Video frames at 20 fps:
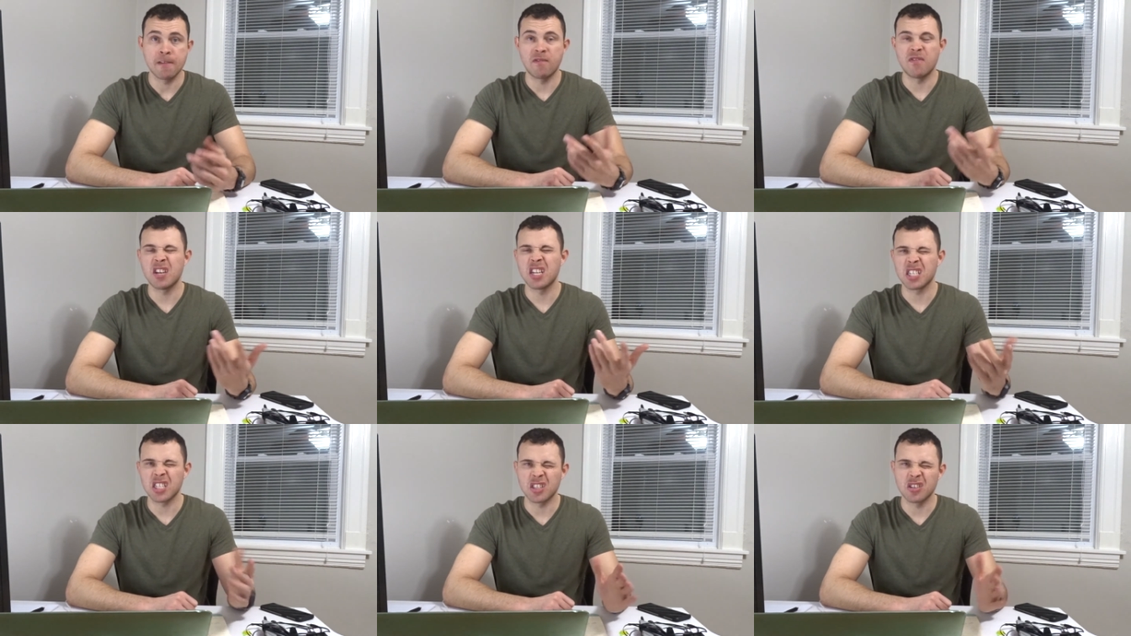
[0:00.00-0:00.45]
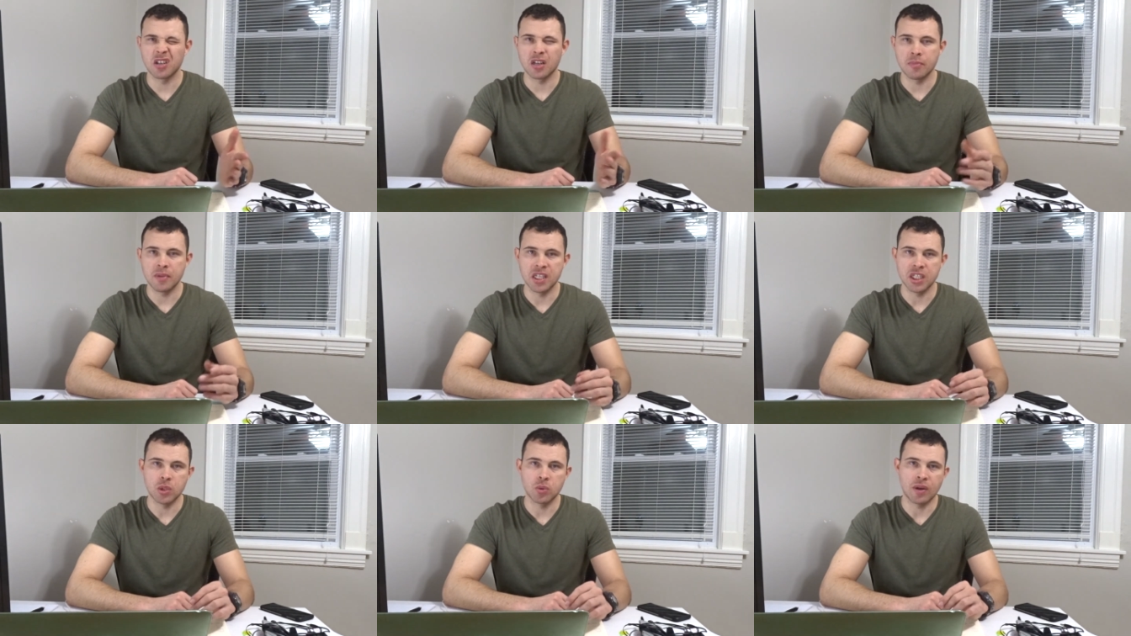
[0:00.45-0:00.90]
If it is thirty
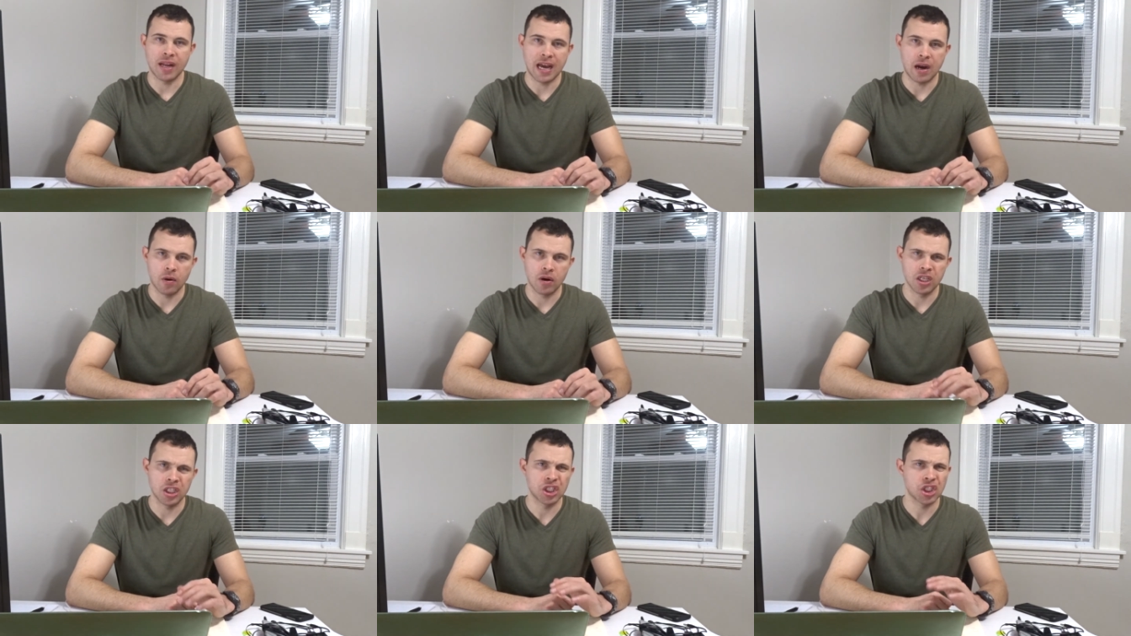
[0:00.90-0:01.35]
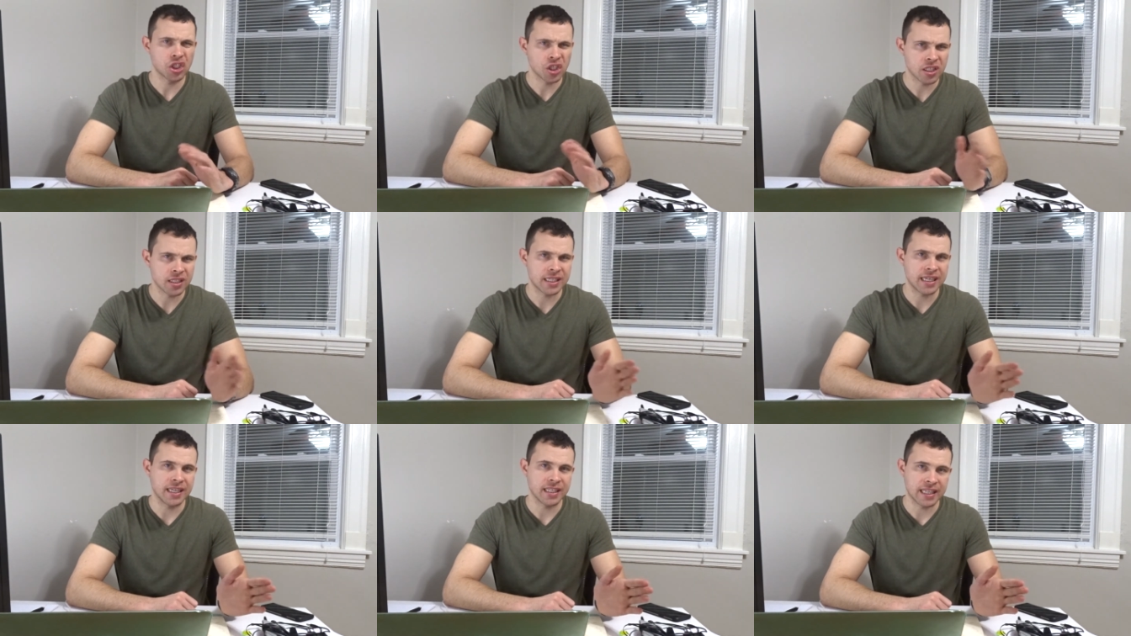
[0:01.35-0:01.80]
minutes to an hour, it
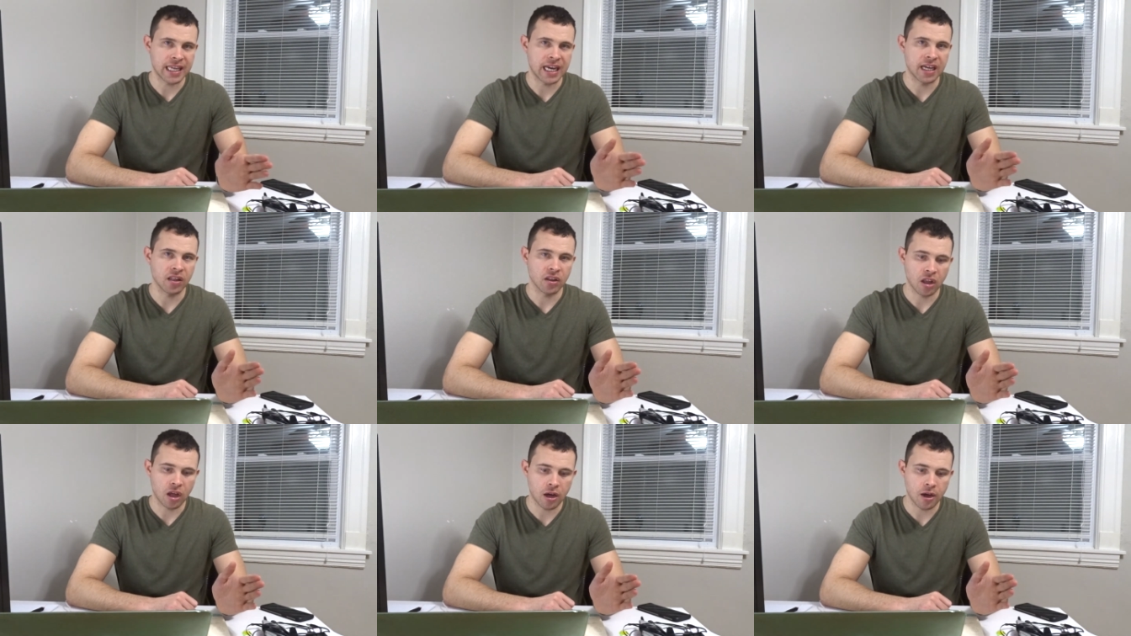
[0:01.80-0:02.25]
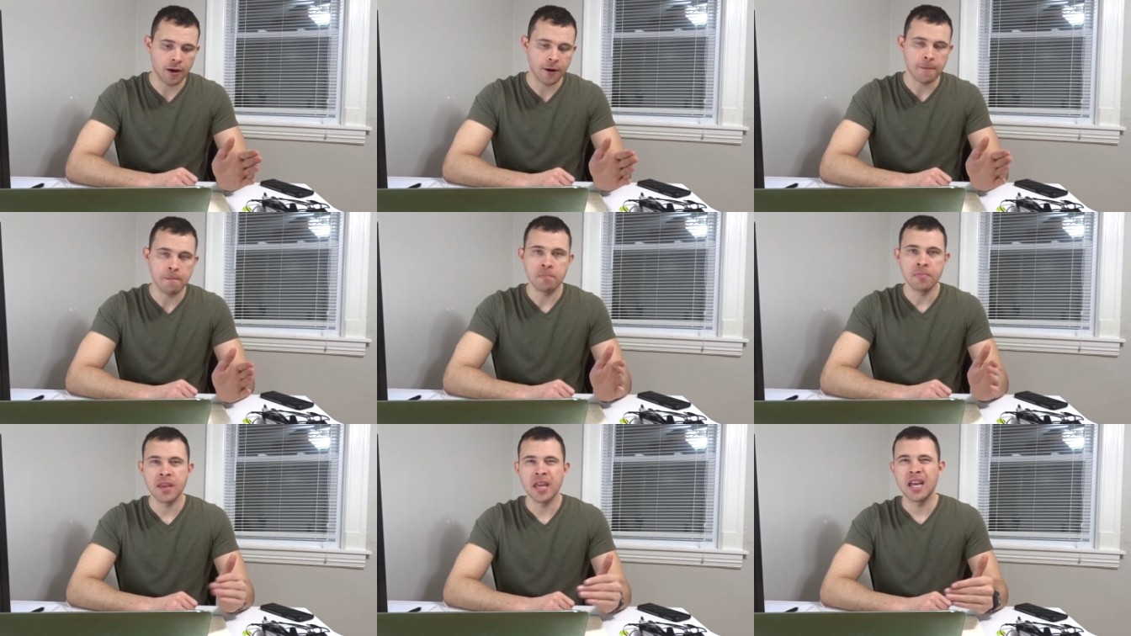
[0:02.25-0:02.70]
shouldn't take that
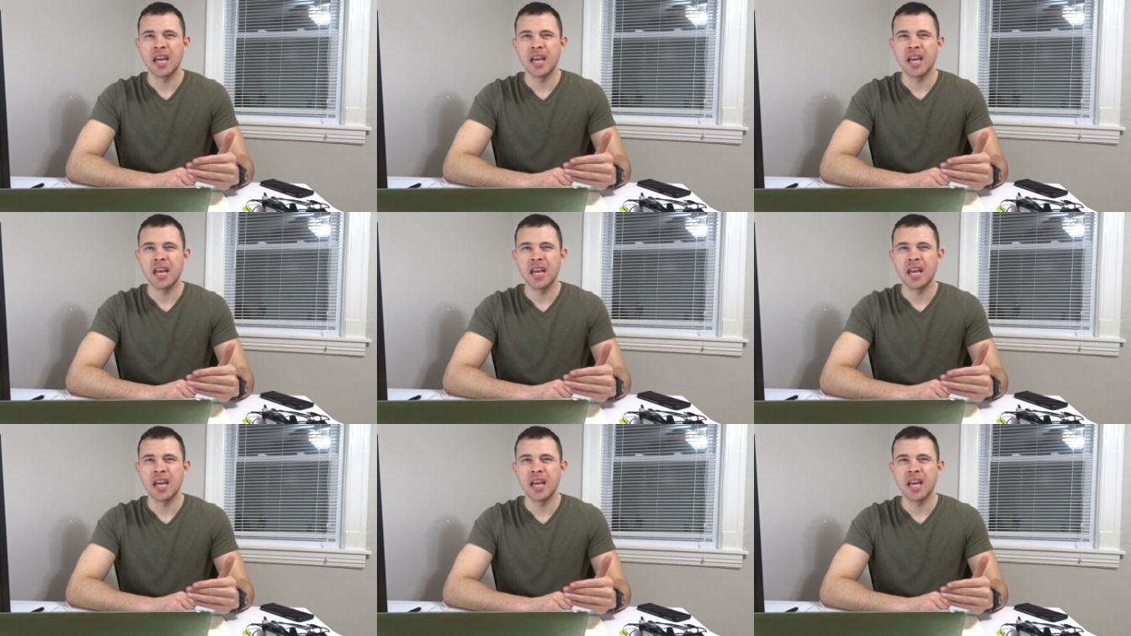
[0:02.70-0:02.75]
long.